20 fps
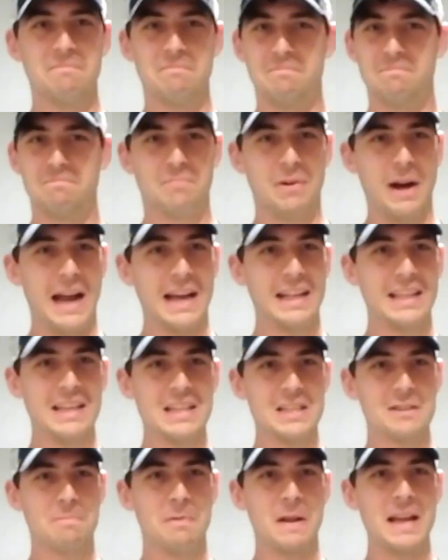proudly
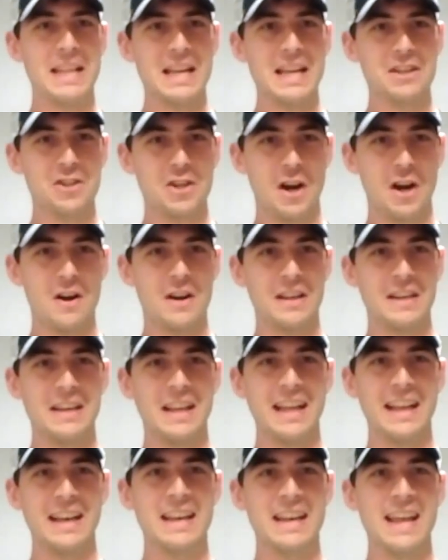displaying that shirt
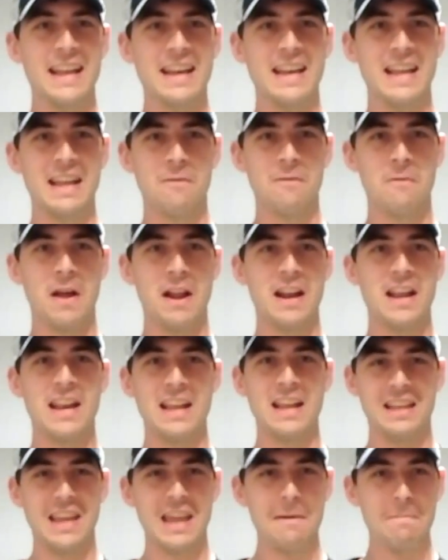and running
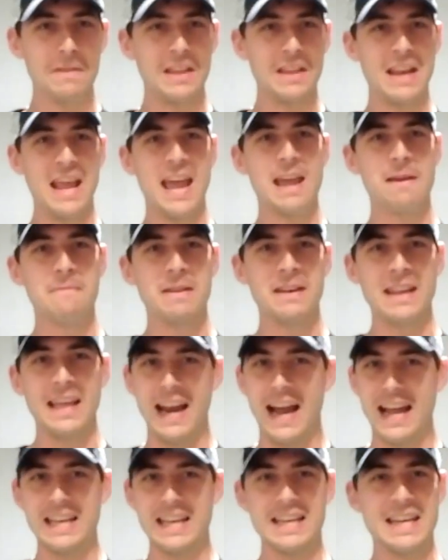and keeping the name,
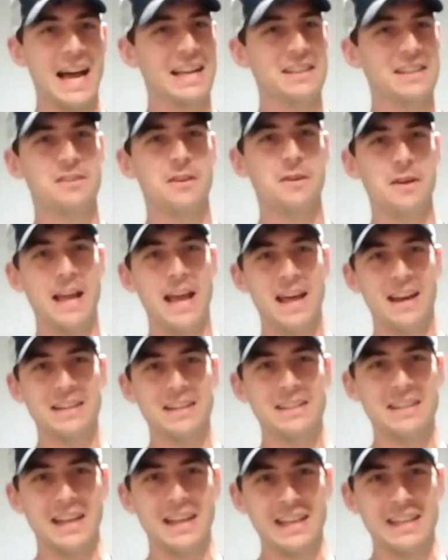and I did not slow
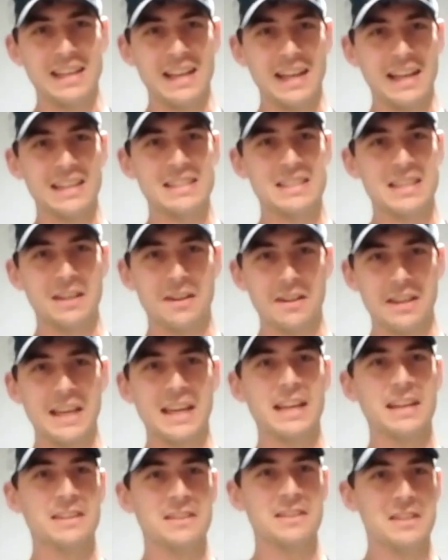down until the
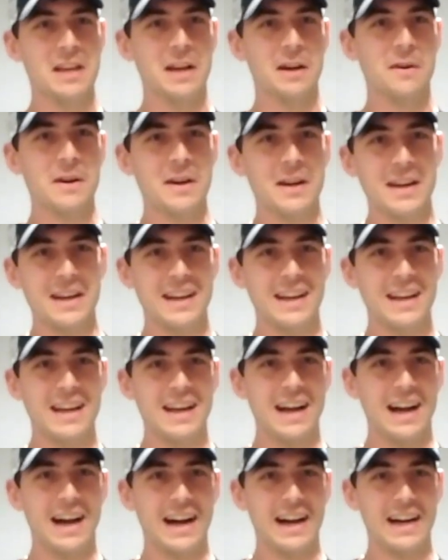end. So
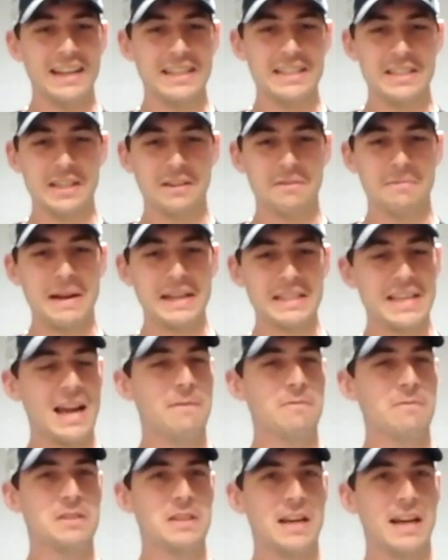until my
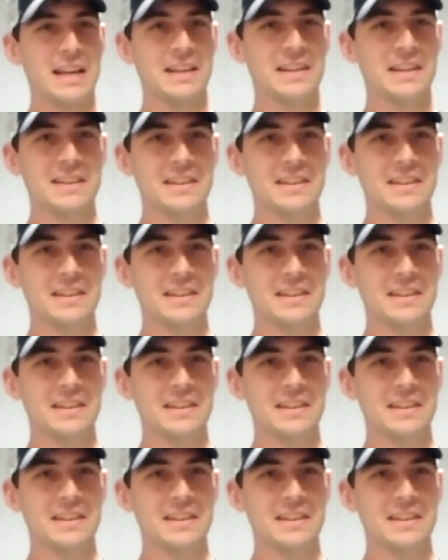time was done.